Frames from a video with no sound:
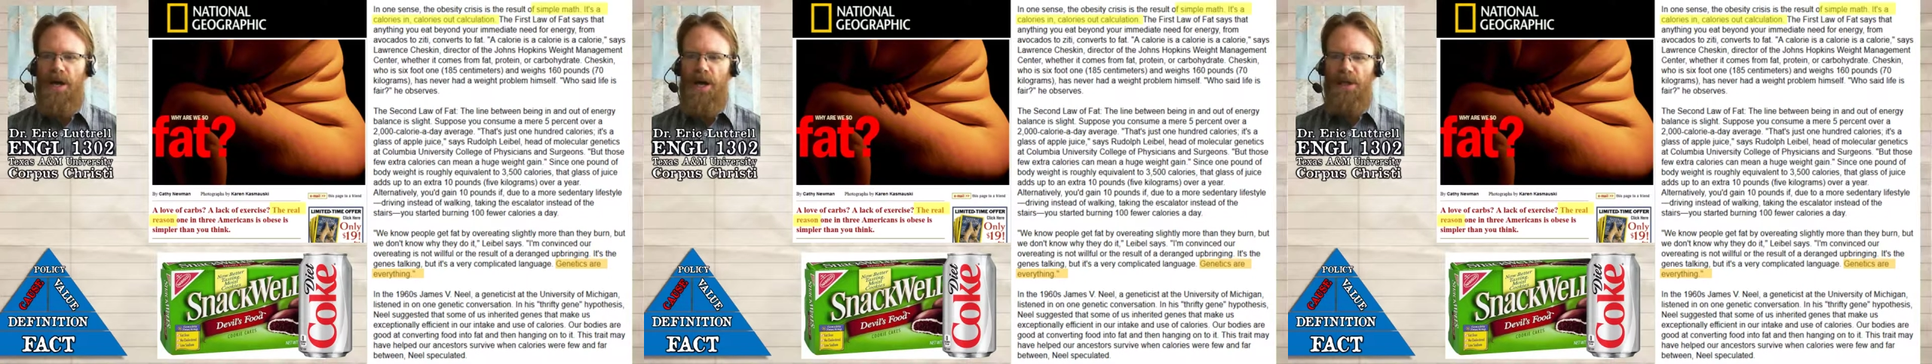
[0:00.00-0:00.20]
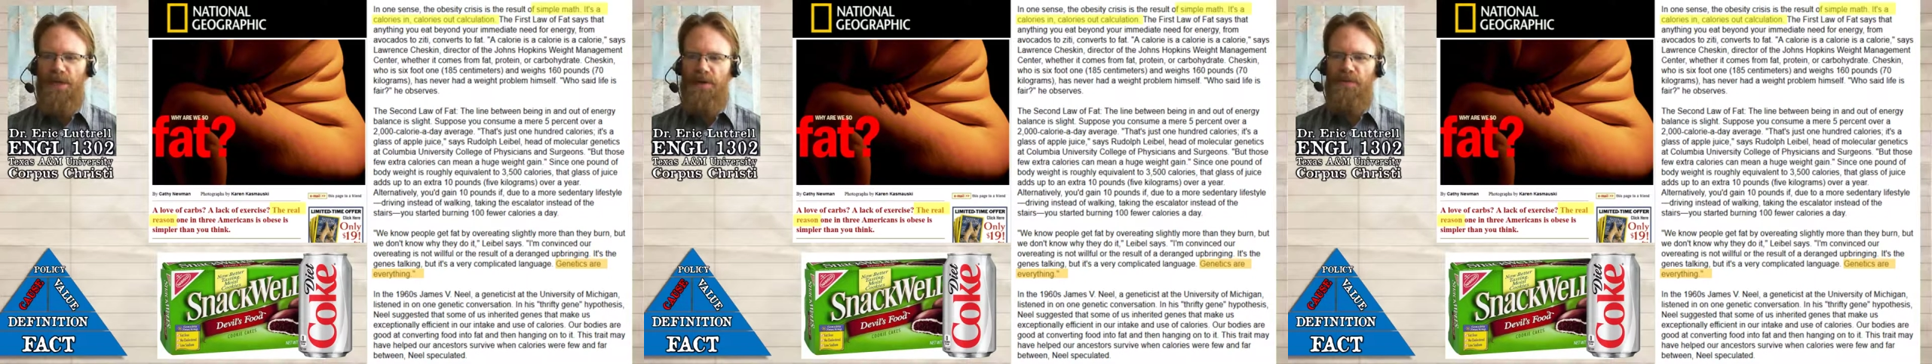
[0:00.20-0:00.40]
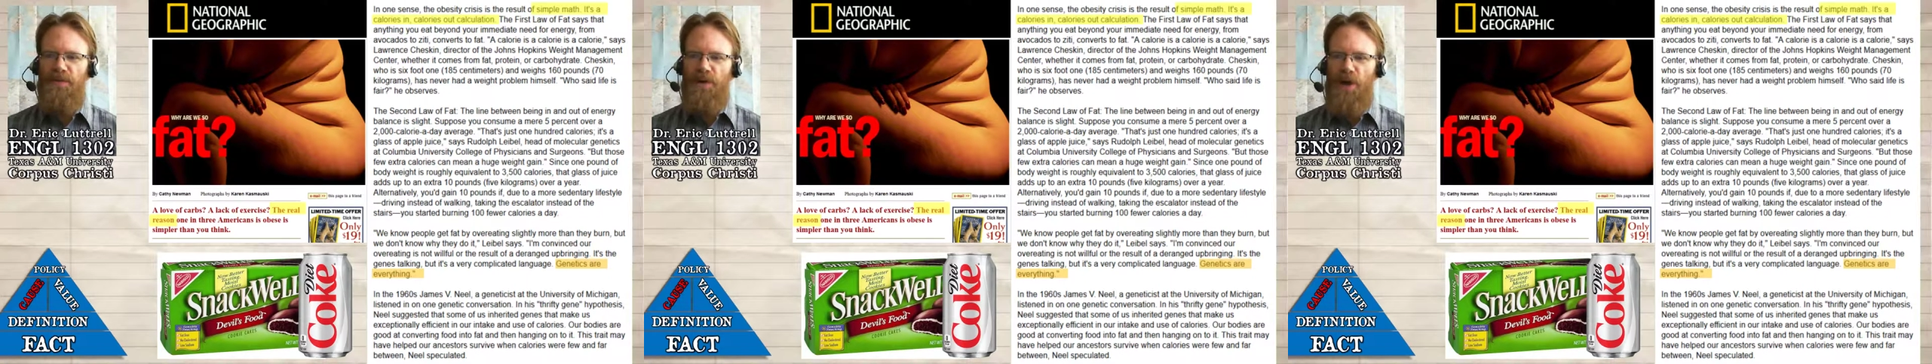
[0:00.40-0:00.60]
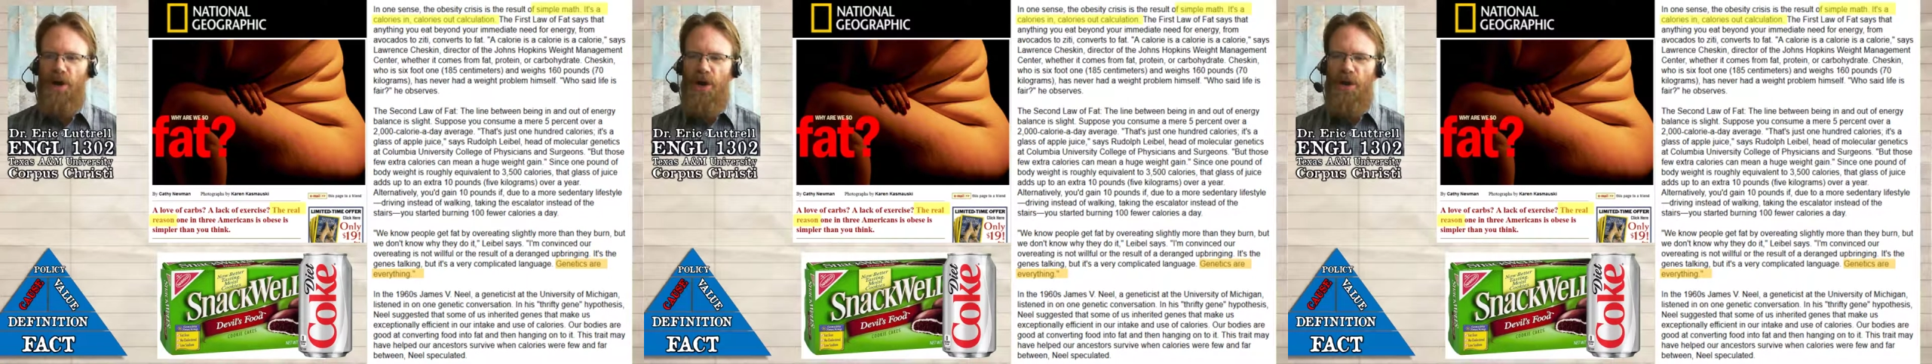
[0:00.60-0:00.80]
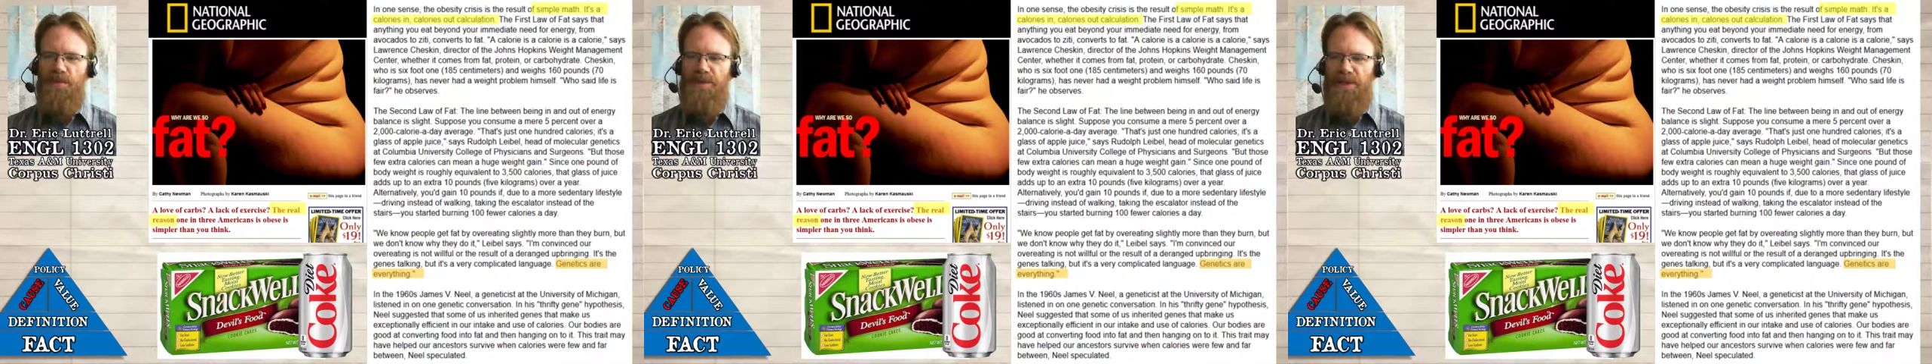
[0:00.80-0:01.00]
A love of
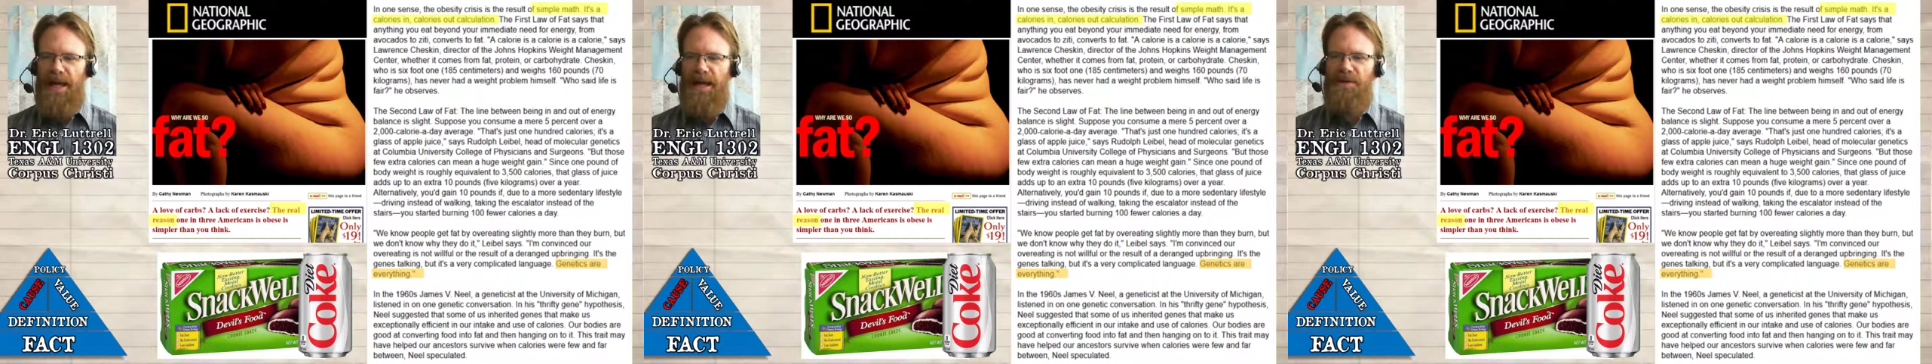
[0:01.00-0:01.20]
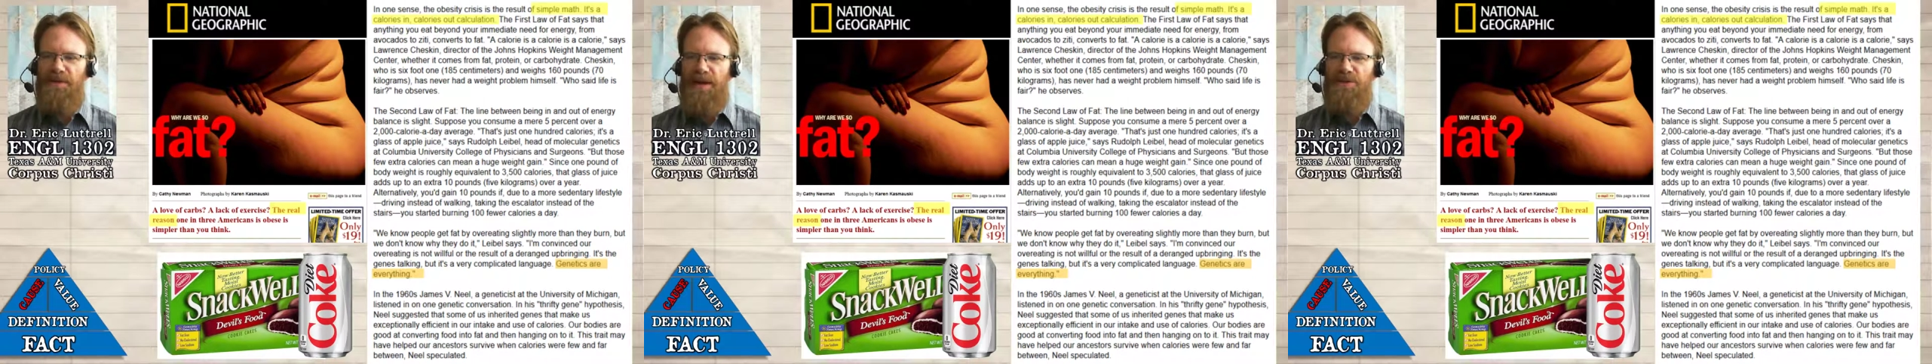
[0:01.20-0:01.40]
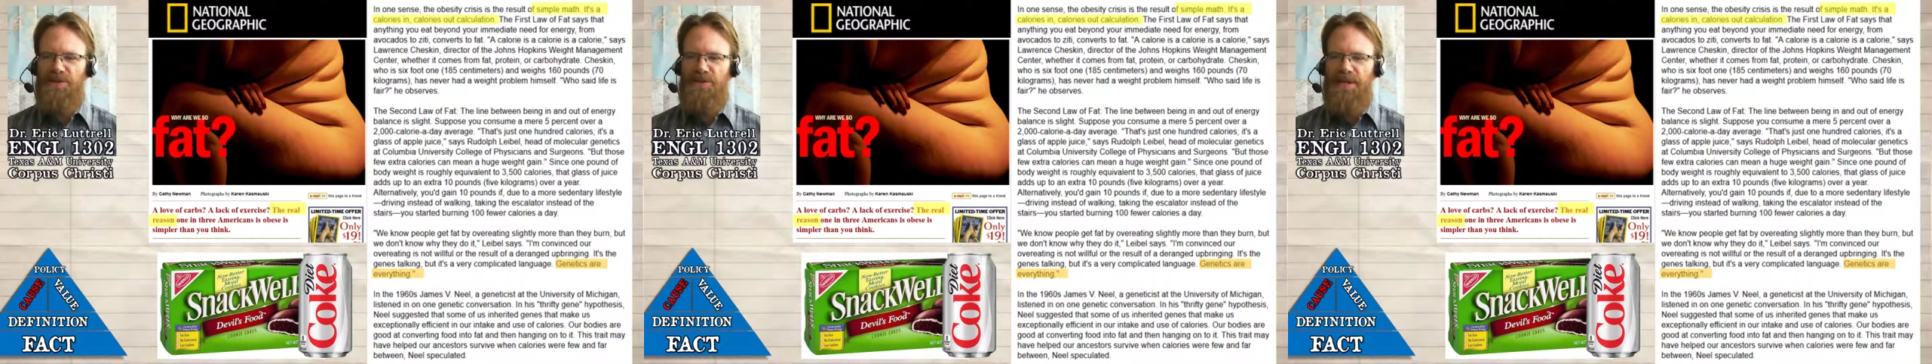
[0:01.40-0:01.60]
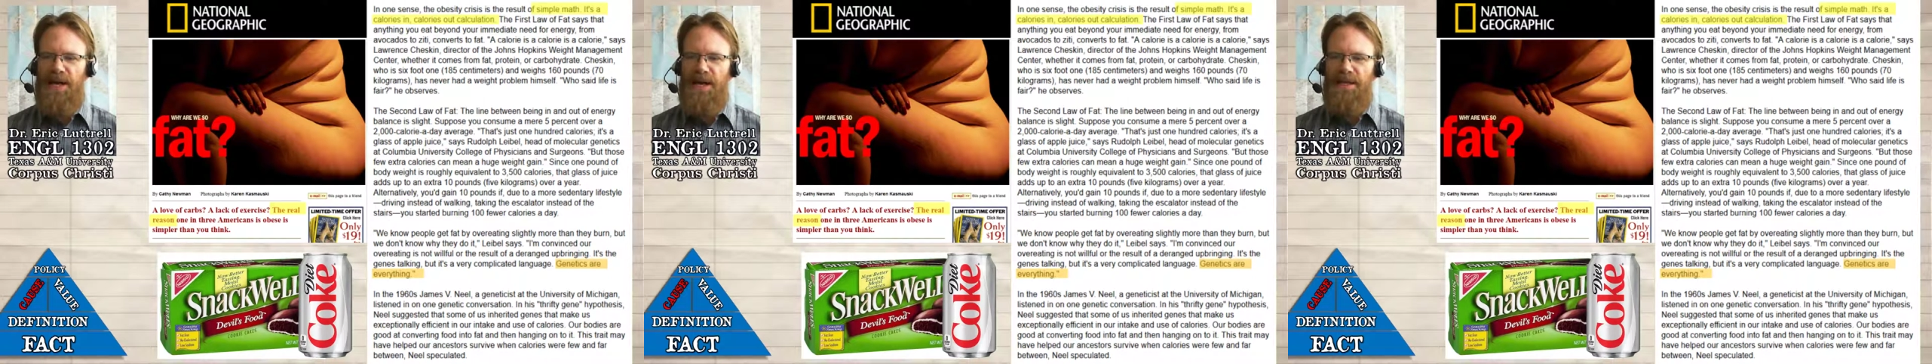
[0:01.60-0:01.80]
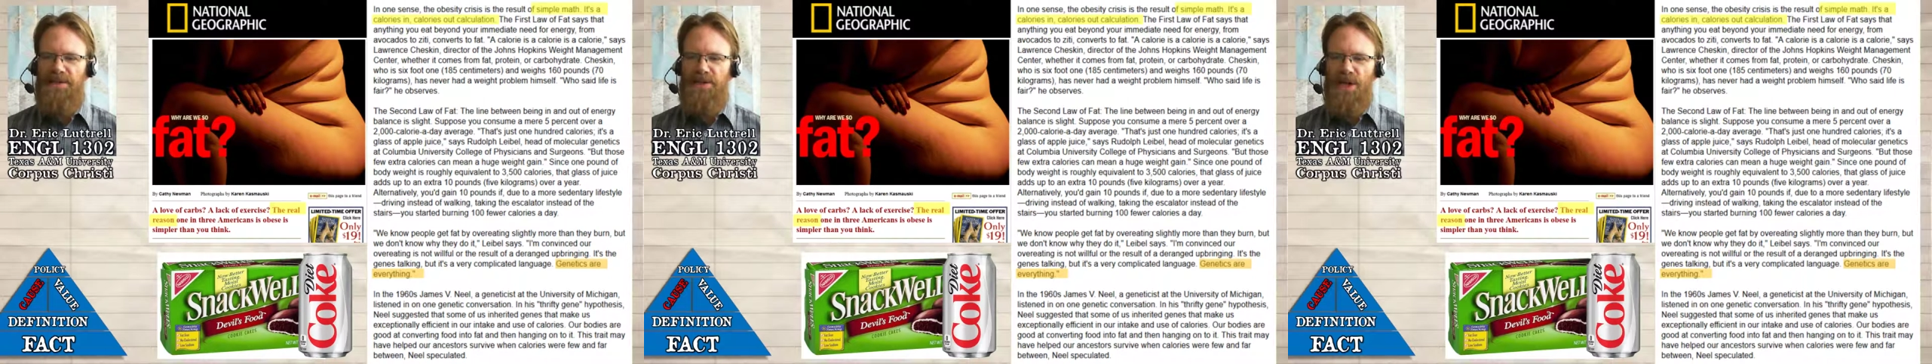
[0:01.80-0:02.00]
carbs, a lack of
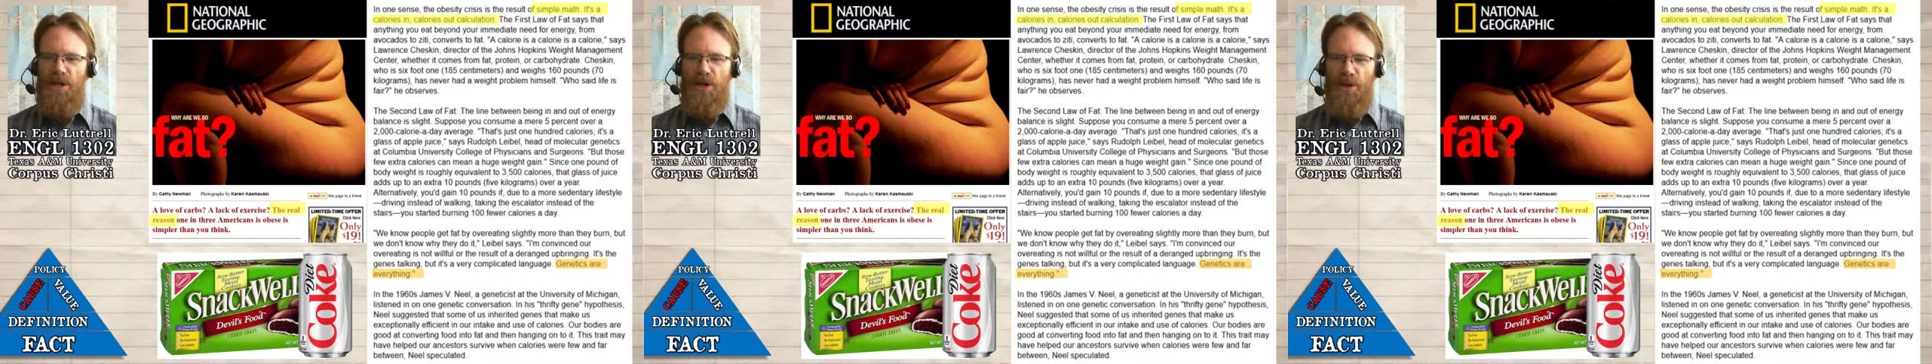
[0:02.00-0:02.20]
exercise.